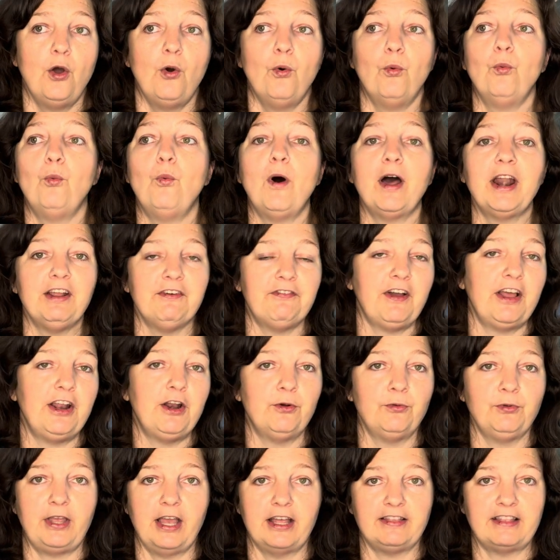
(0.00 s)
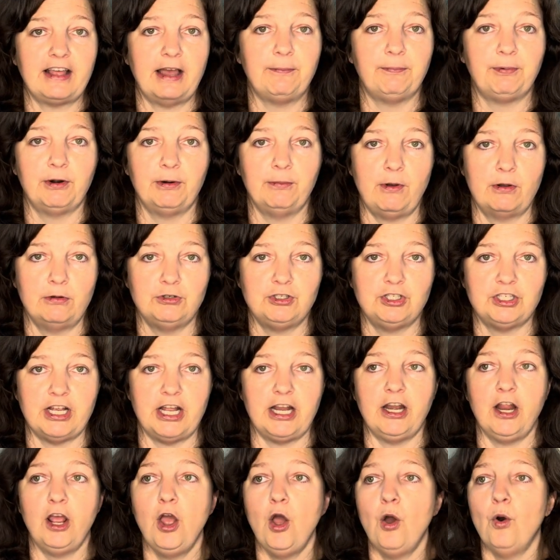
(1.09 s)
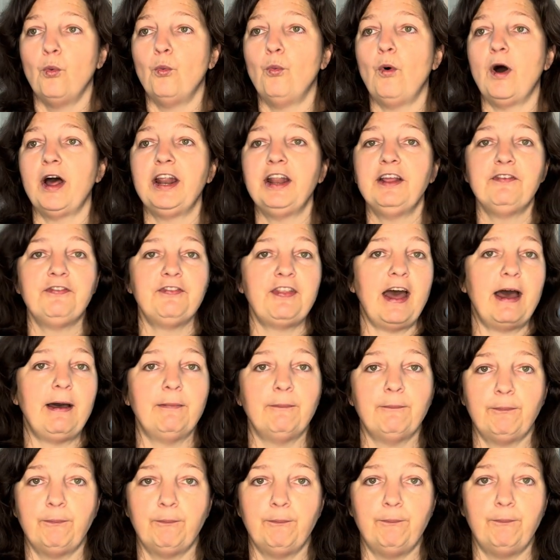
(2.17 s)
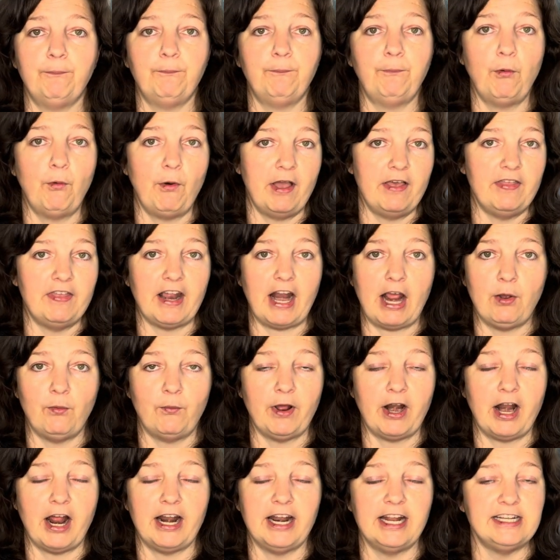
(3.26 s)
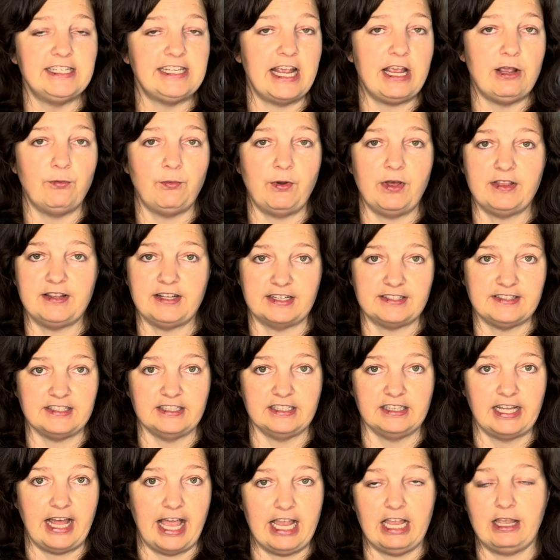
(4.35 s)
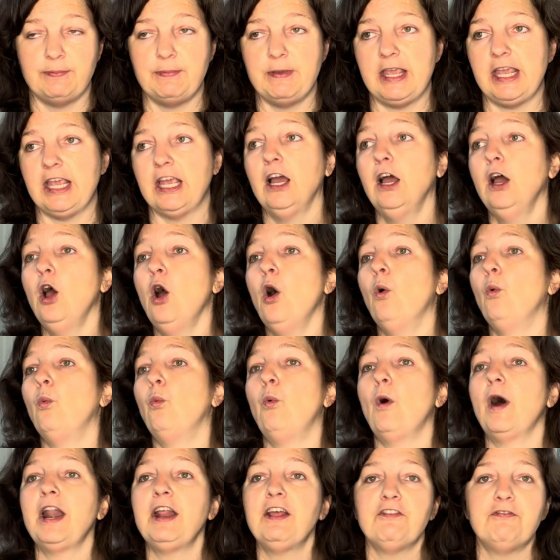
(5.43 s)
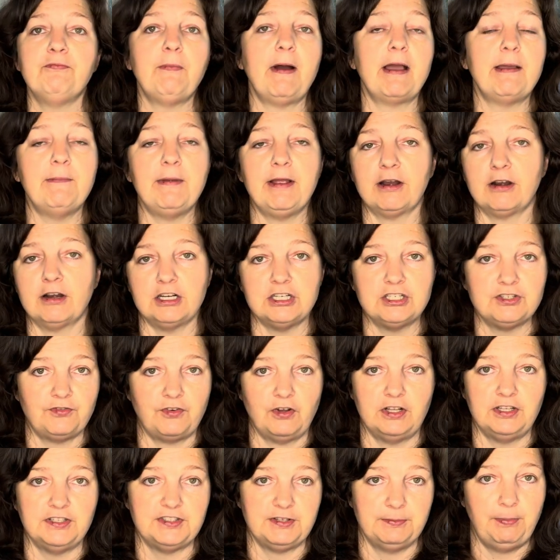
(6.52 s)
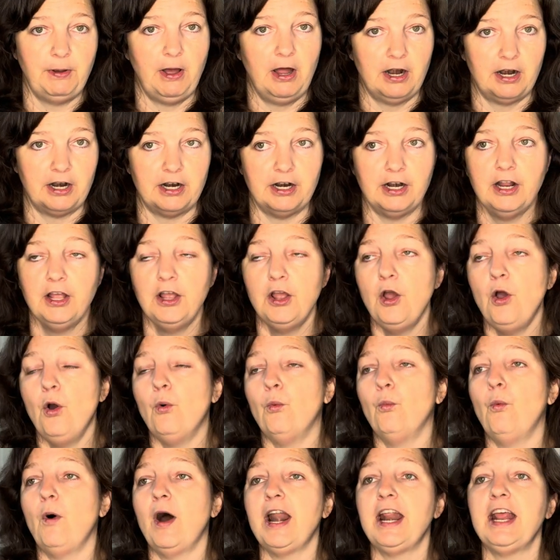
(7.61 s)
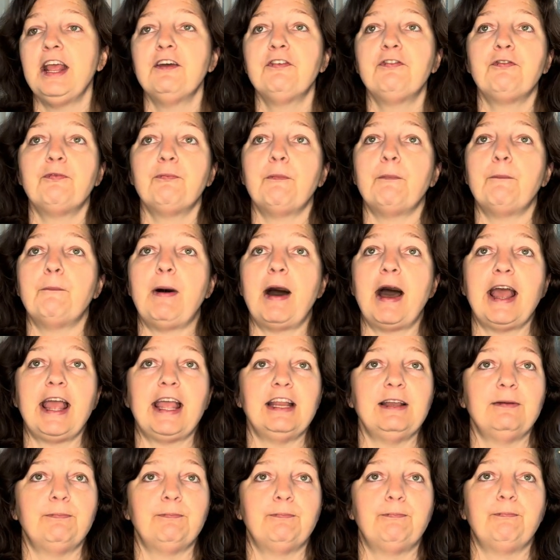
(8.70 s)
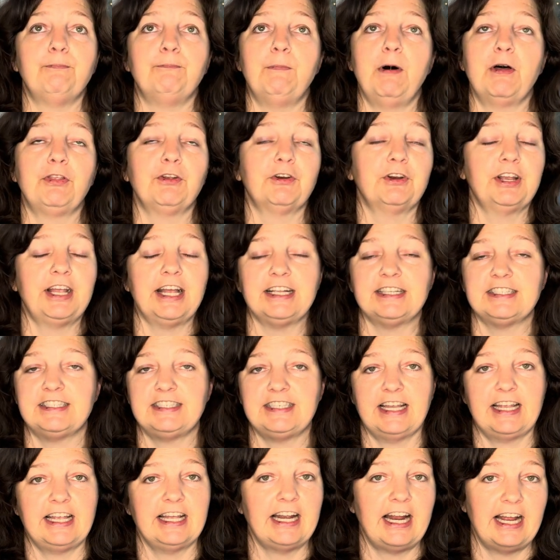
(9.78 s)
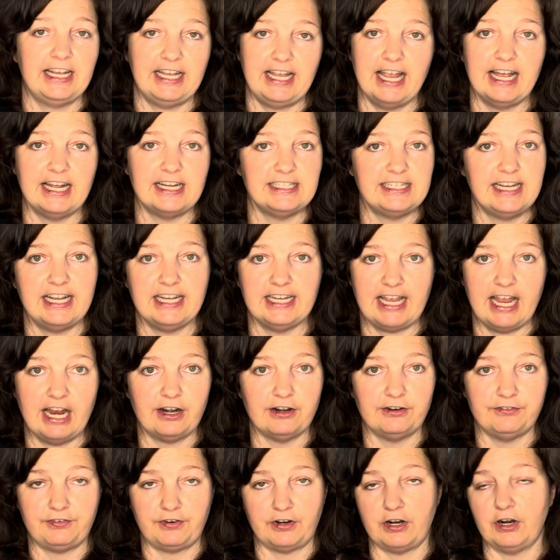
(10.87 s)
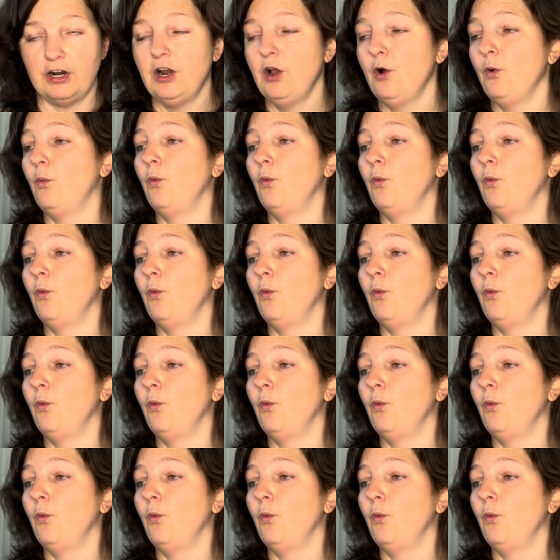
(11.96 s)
What if I don't get that promotion? What if that boy that I went on a date with doesn't like me? What if my marriage falls apart? What if my mother gets sick and I can't take care of her?